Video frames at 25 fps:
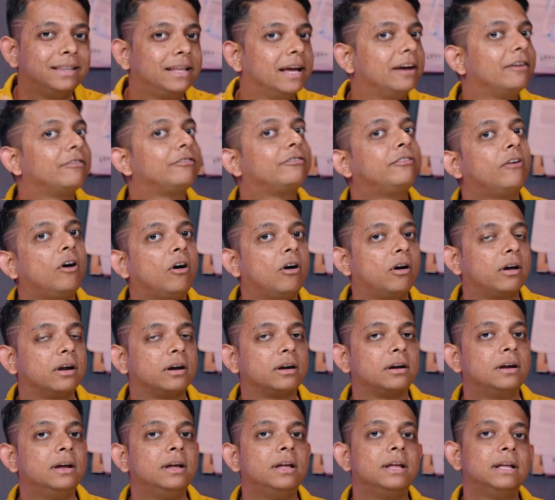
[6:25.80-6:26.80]

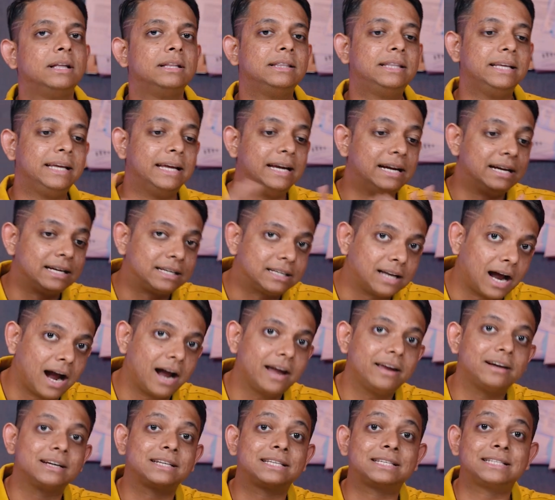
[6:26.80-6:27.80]
Therefore, the
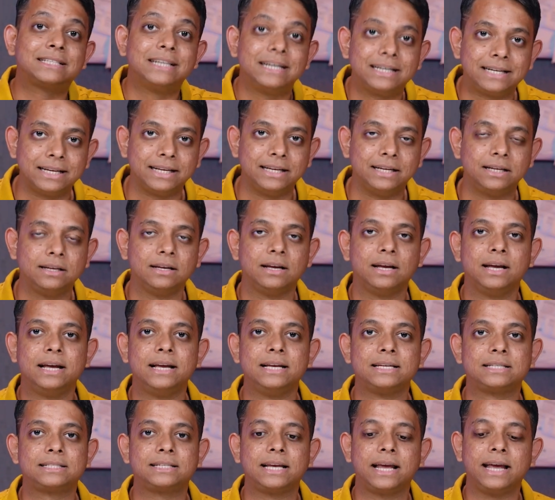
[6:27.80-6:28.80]
entire city
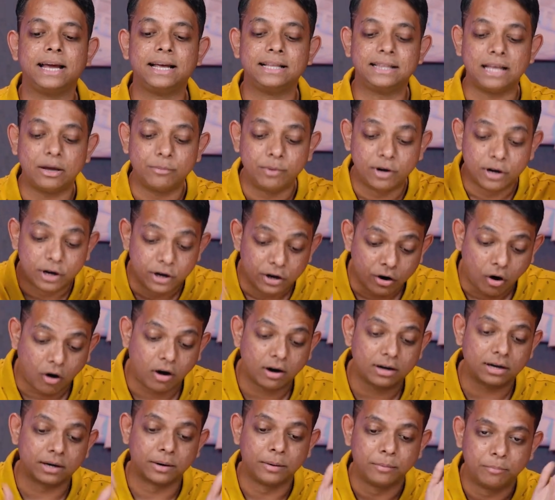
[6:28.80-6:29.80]
is saying they will
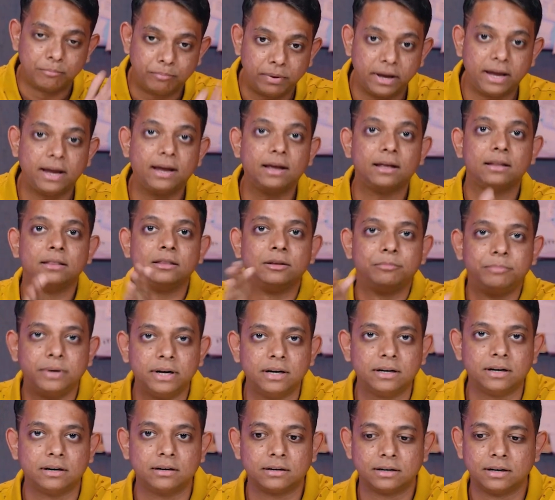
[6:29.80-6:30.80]
not pay the
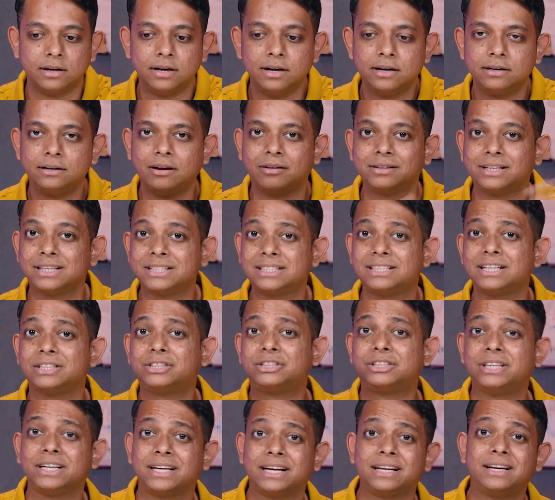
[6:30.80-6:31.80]
builder. Now, this is
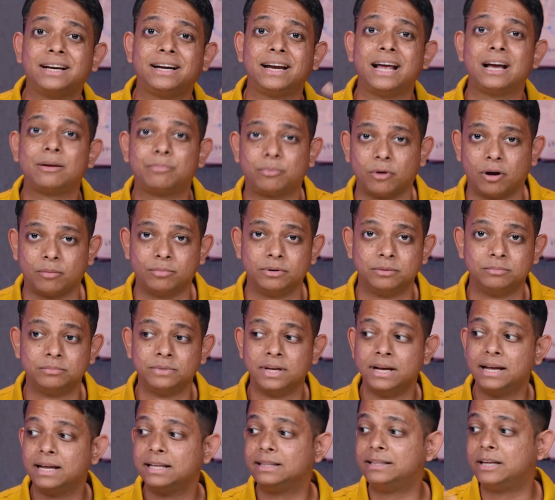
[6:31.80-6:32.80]
a chicken and egg problem.